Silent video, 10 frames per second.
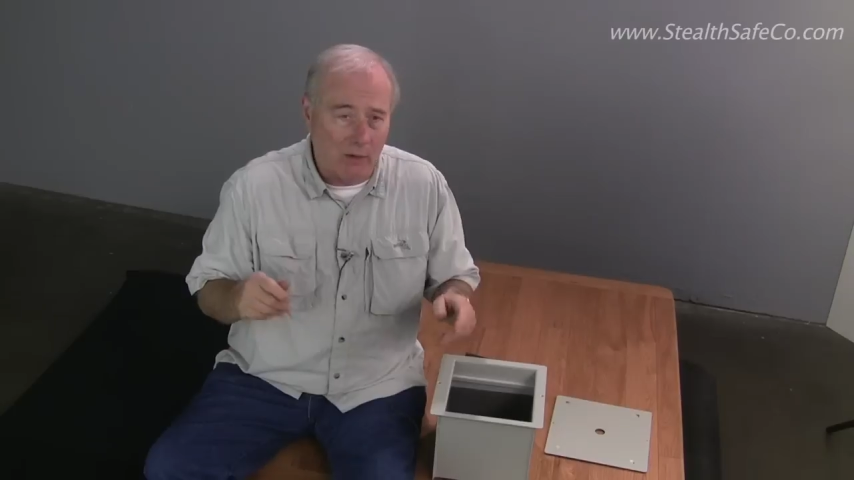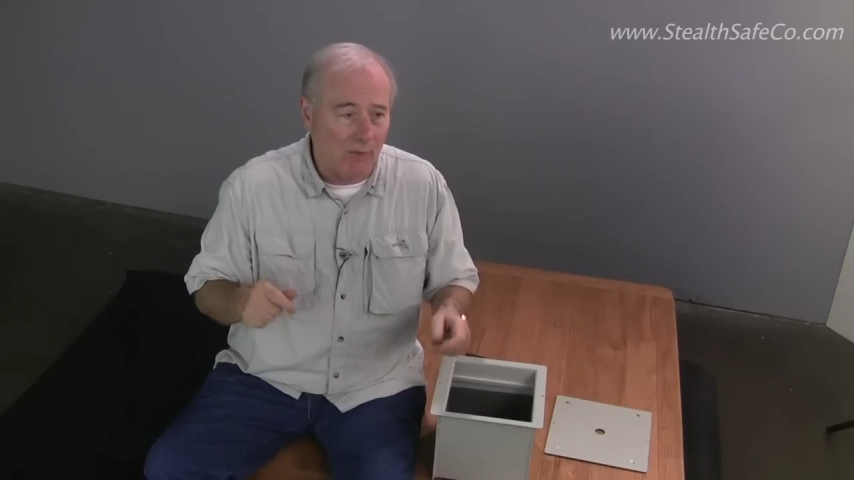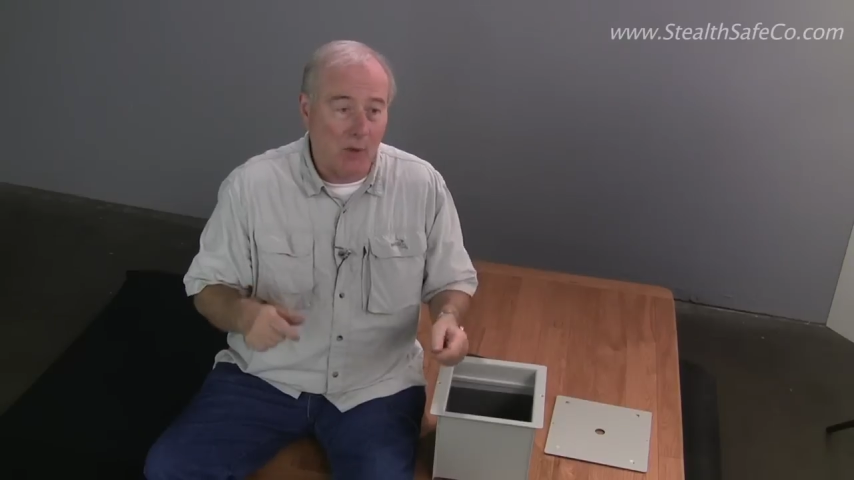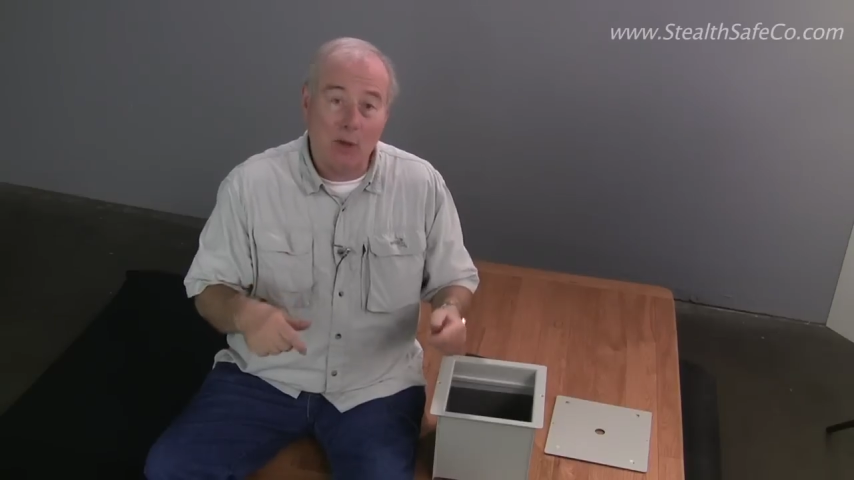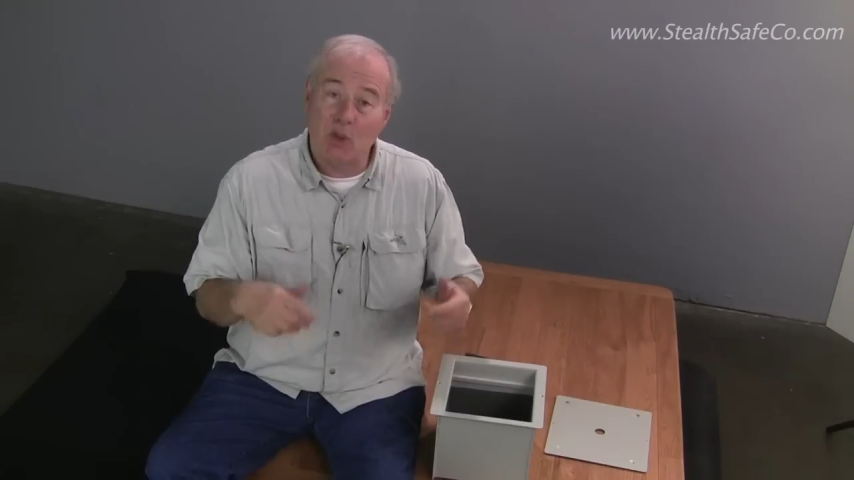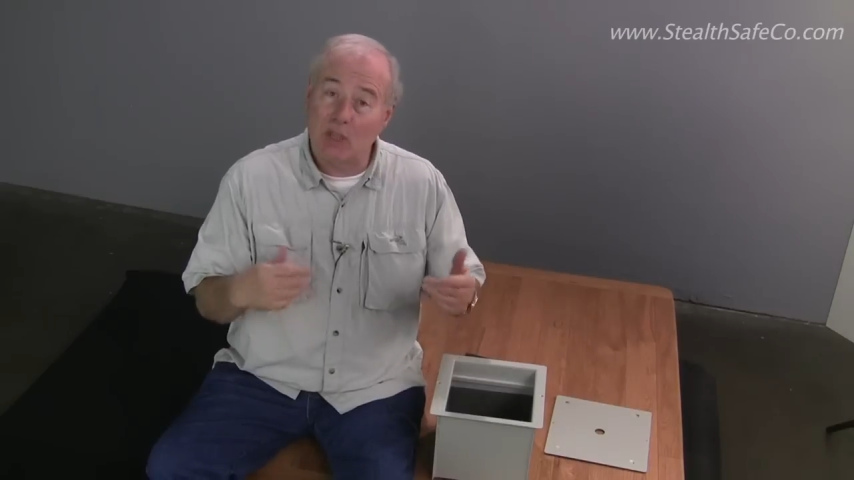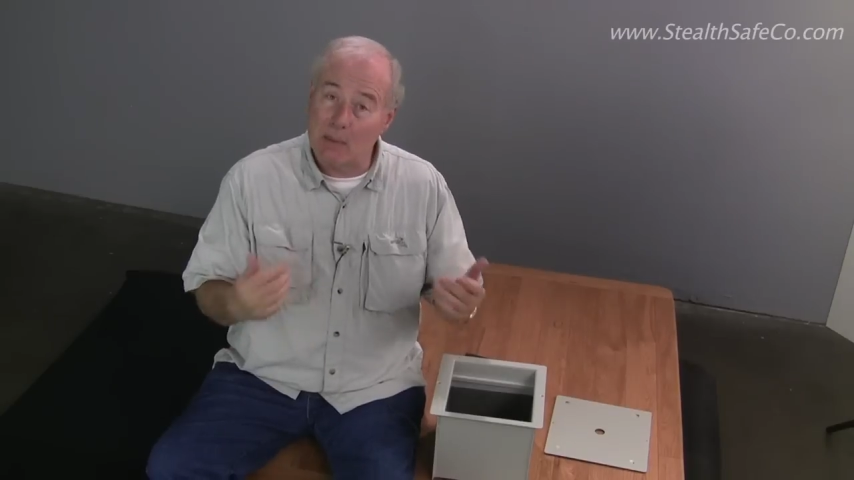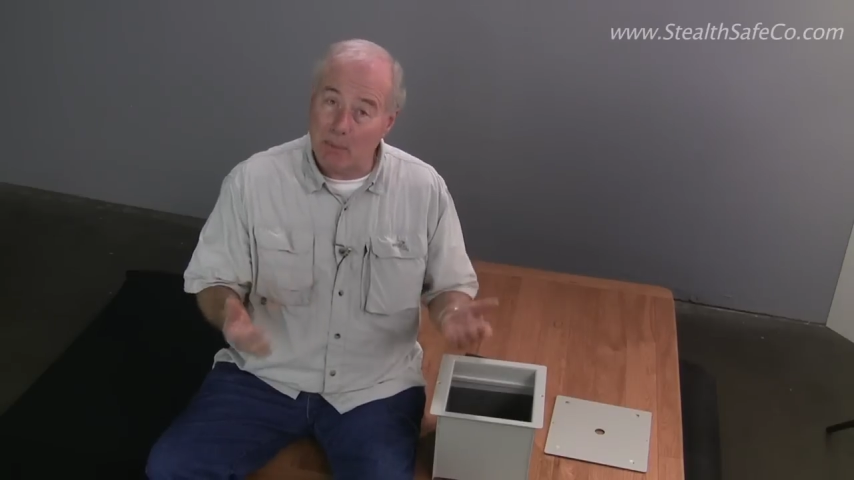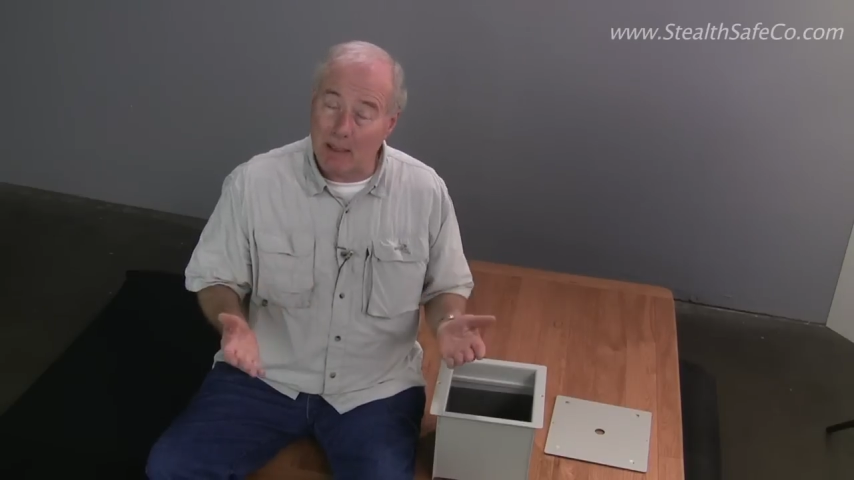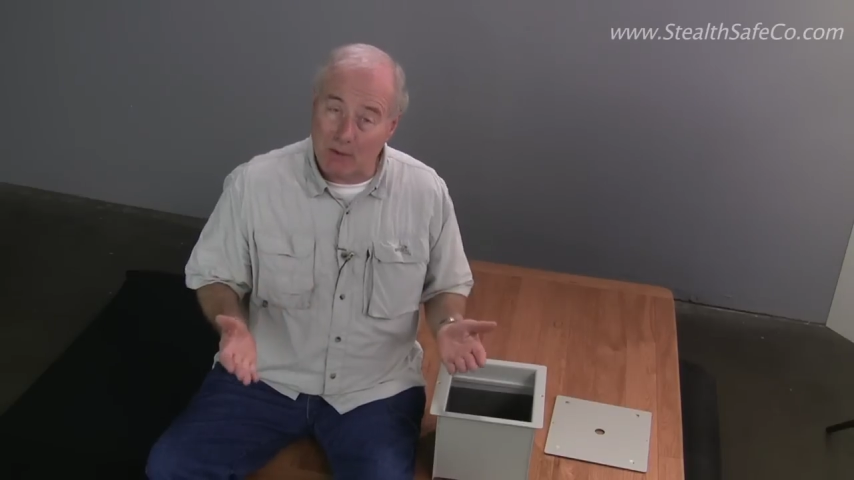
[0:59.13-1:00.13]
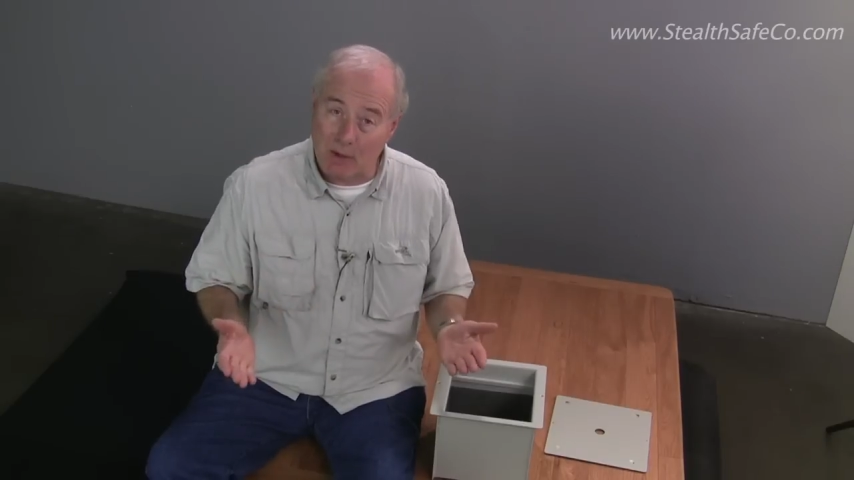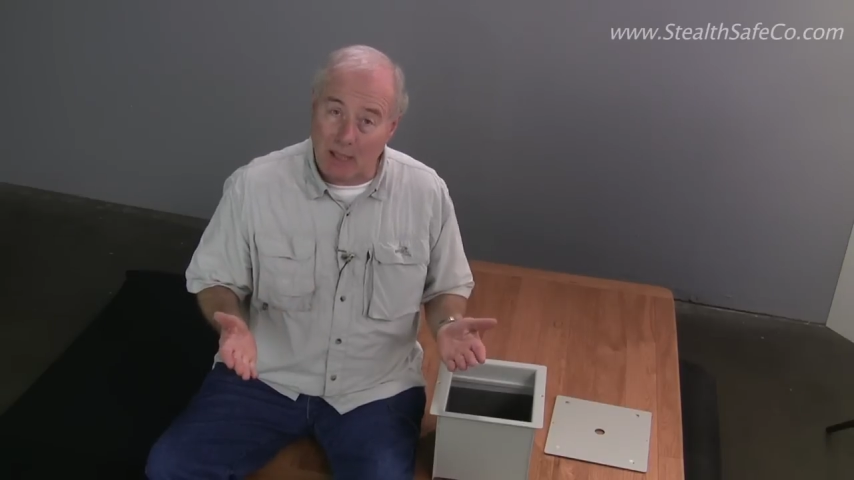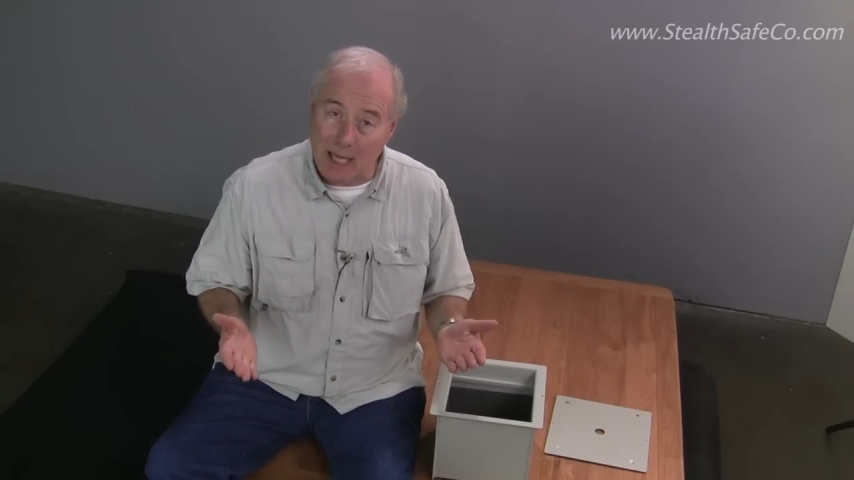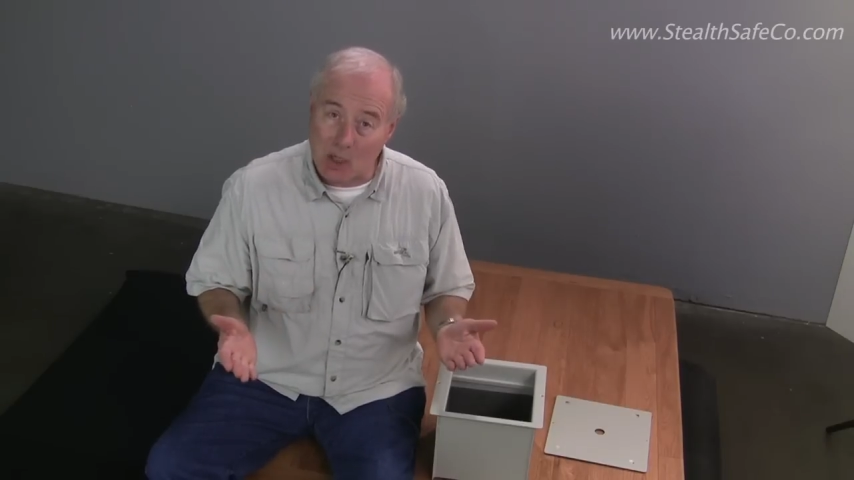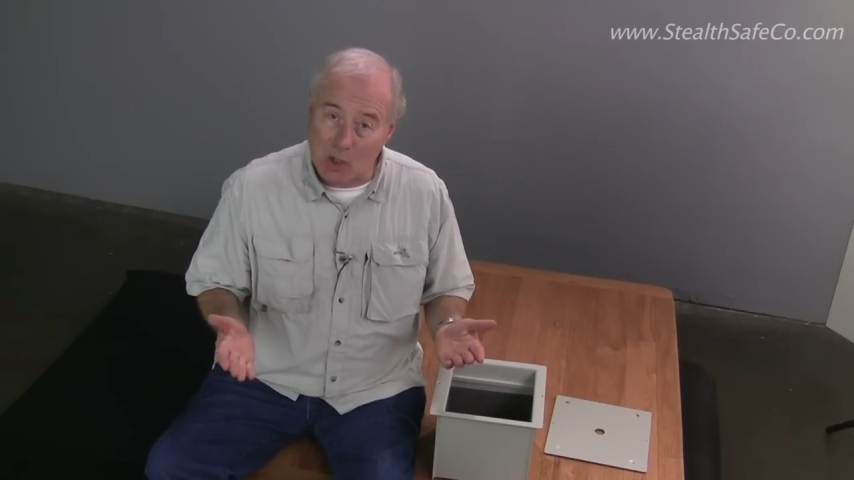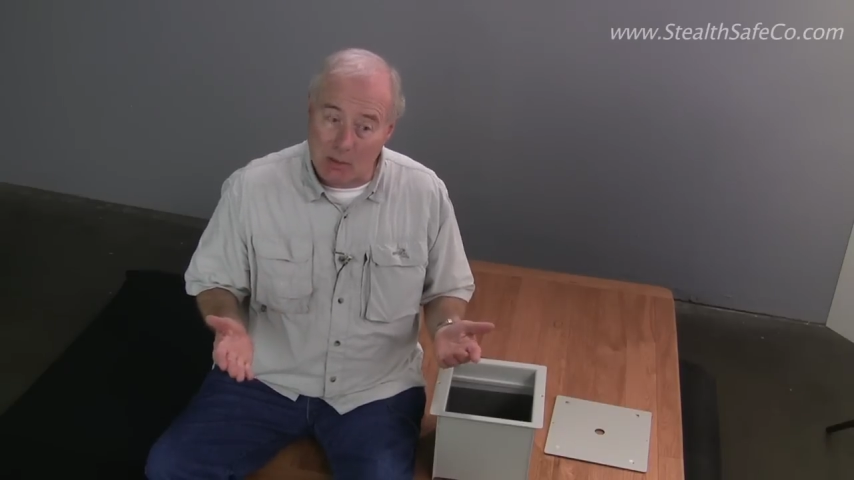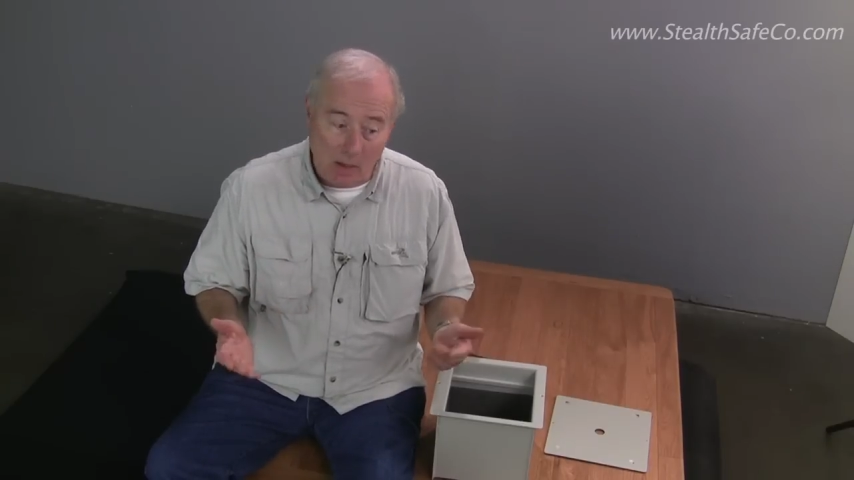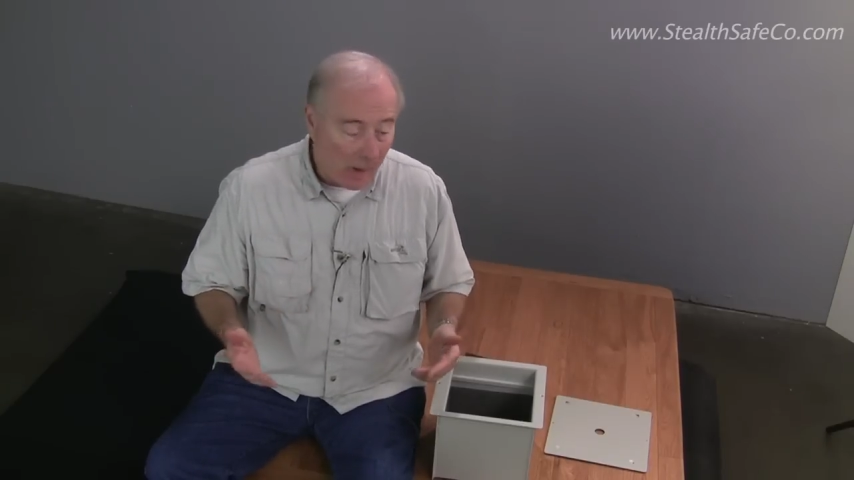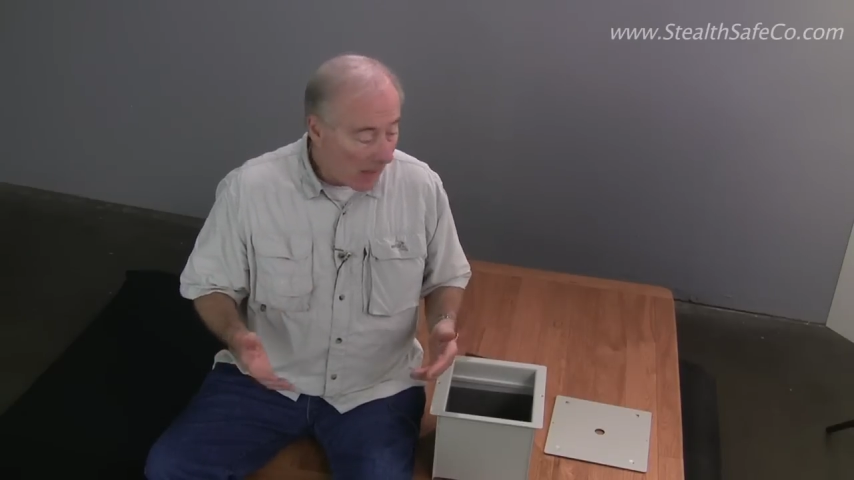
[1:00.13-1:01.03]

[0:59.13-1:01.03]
It's a very simple installation.